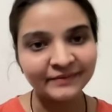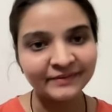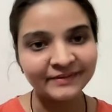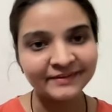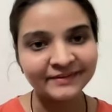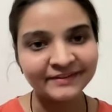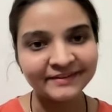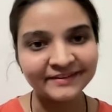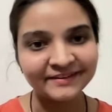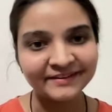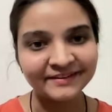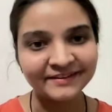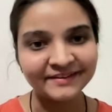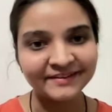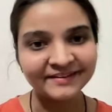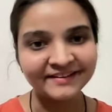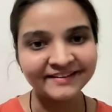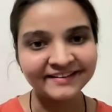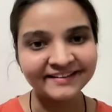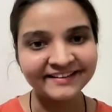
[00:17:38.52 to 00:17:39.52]

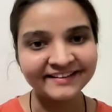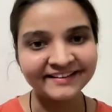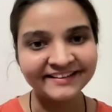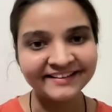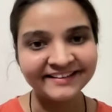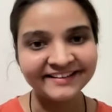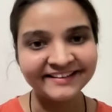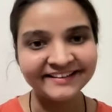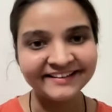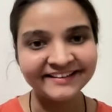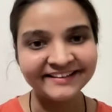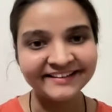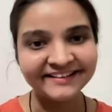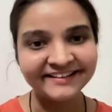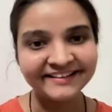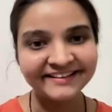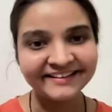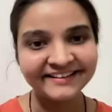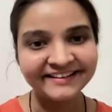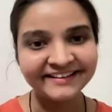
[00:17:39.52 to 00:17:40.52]

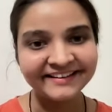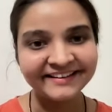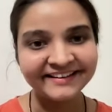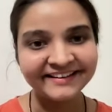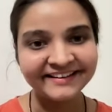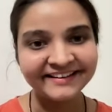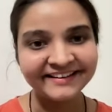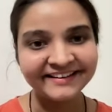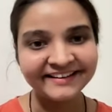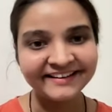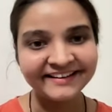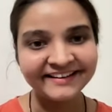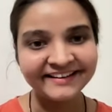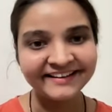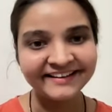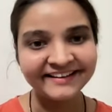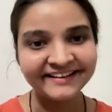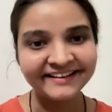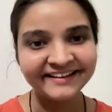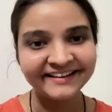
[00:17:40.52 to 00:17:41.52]

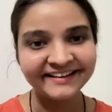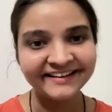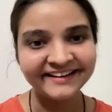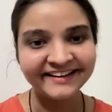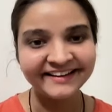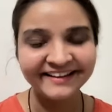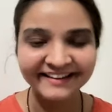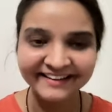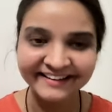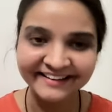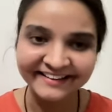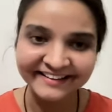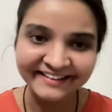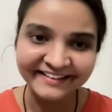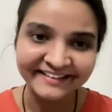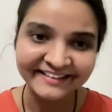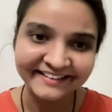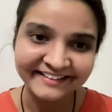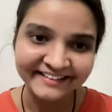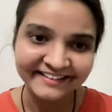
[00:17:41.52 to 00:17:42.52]

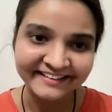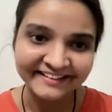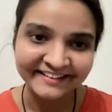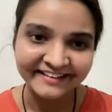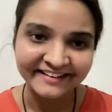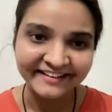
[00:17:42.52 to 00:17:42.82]
(silent)